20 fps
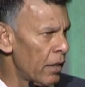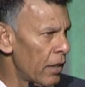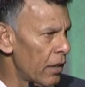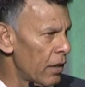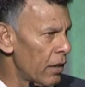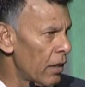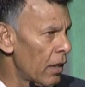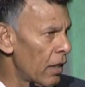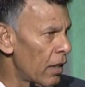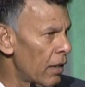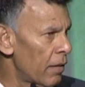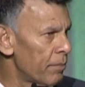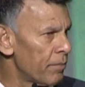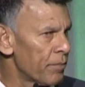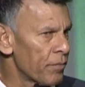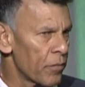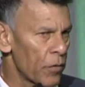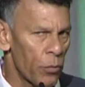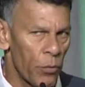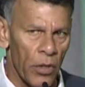and
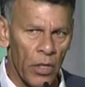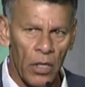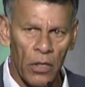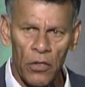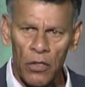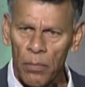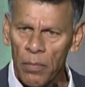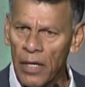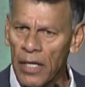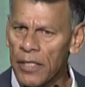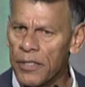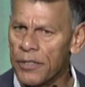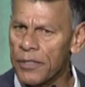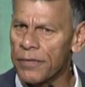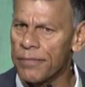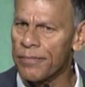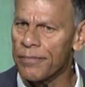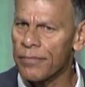um, we're in a good place.